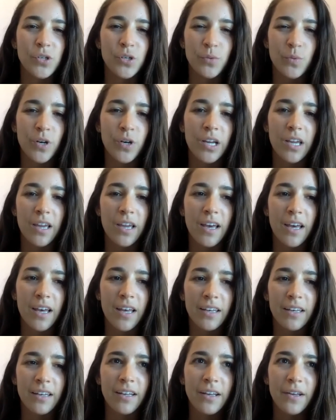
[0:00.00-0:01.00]
working
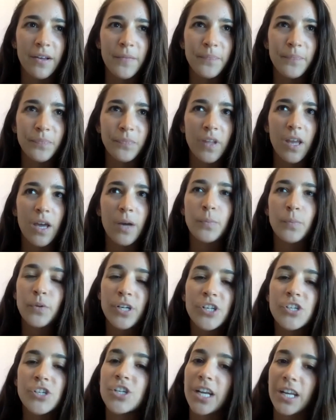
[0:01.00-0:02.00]
on
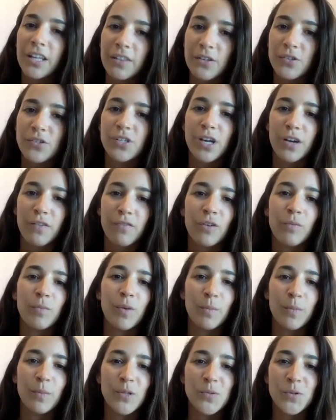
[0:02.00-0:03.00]
appreciating those tougher
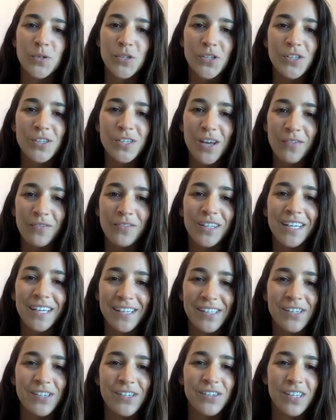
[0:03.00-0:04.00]
moments, which is definitely
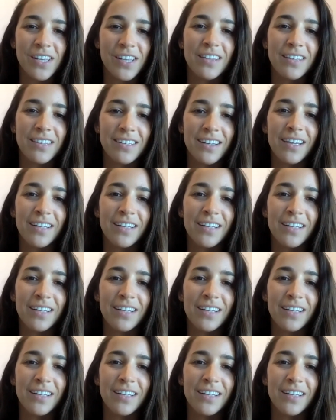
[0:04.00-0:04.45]
easier said than done.